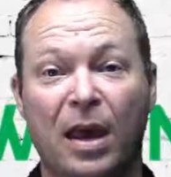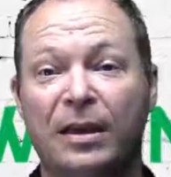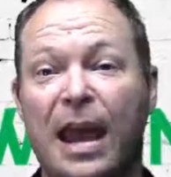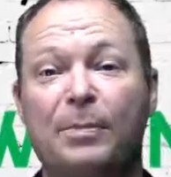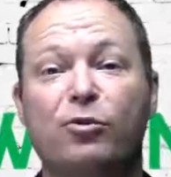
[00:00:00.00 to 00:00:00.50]

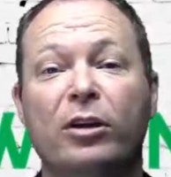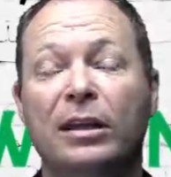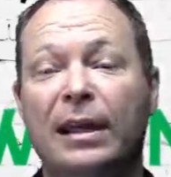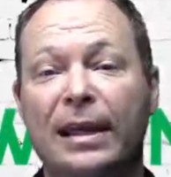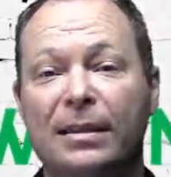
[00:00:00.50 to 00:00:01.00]
Capturing
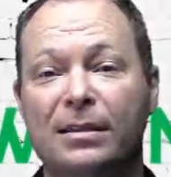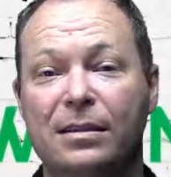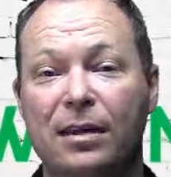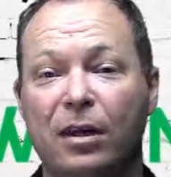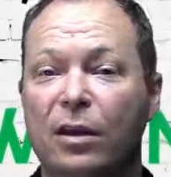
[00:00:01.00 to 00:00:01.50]
leads,
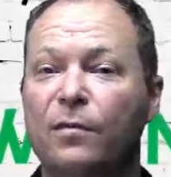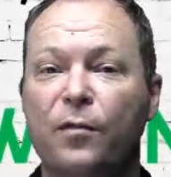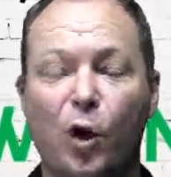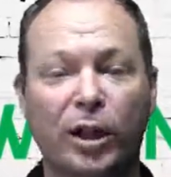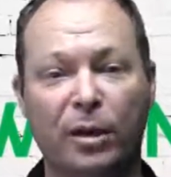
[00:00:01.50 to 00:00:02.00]

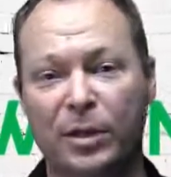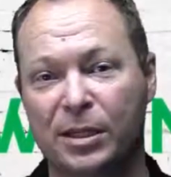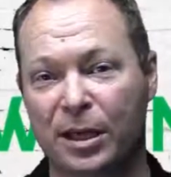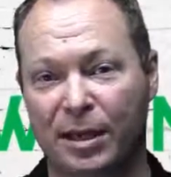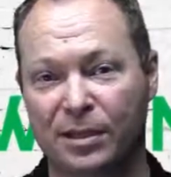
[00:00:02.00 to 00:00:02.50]
converting them into
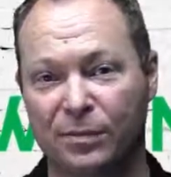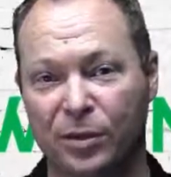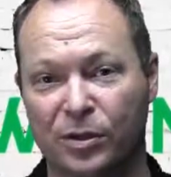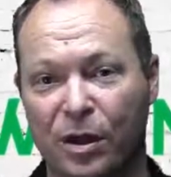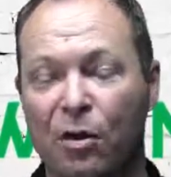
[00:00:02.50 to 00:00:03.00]

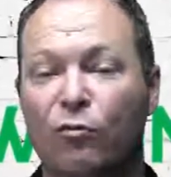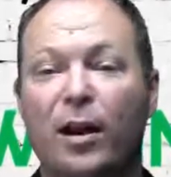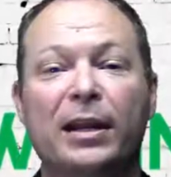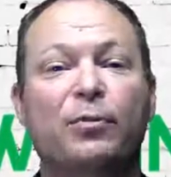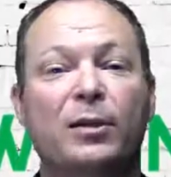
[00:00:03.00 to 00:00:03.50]
customers,
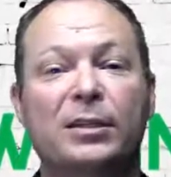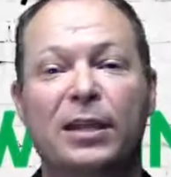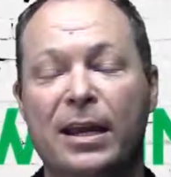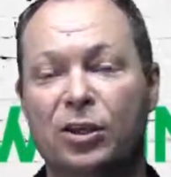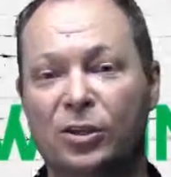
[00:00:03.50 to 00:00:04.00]
running
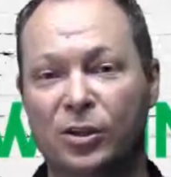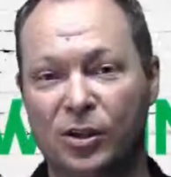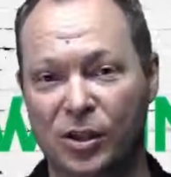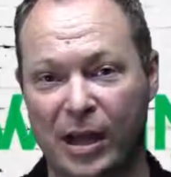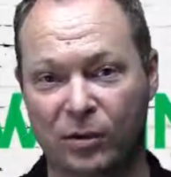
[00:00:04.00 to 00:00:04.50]
presentations and
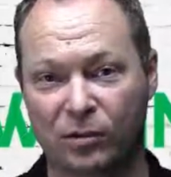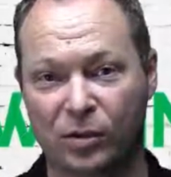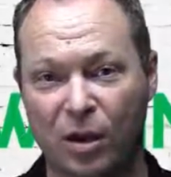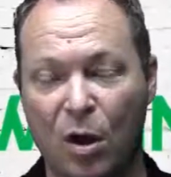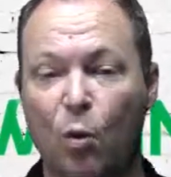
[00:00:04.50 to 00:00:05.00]
sales.
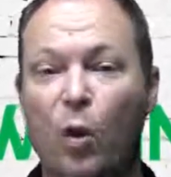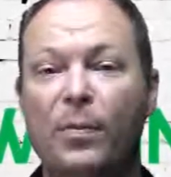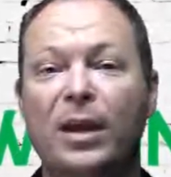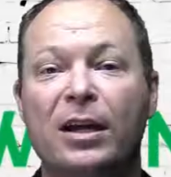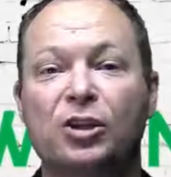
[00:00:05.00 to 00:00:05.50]

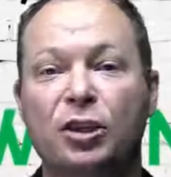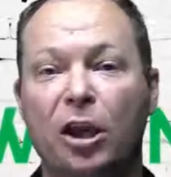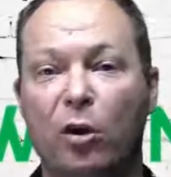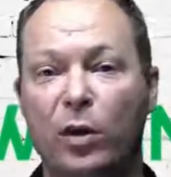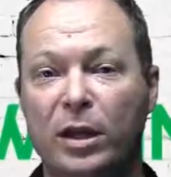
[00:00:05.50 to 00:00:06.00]
Webinar
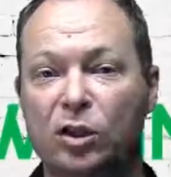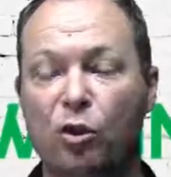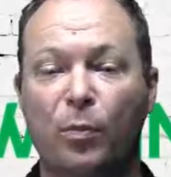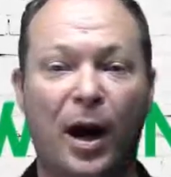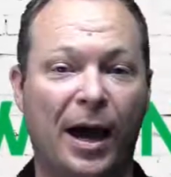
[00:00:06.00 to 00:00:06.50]
Geo is
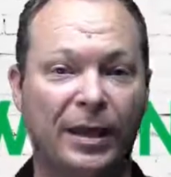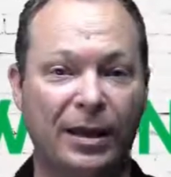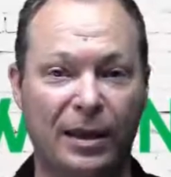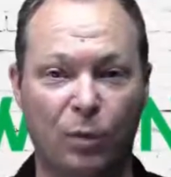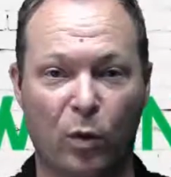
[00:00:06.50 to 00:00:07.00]
your partner
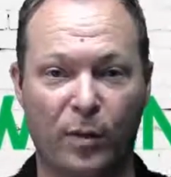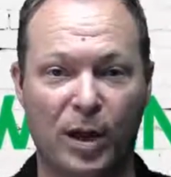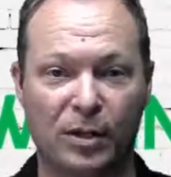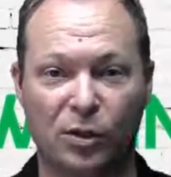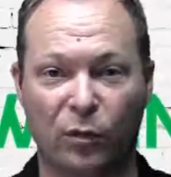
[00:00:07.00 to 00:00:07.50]
in
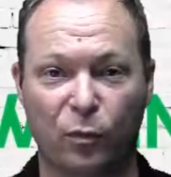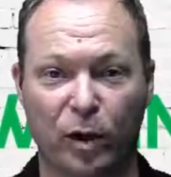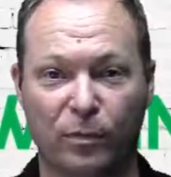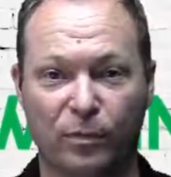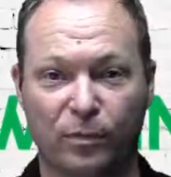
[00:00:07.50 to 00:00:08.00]
webinar software.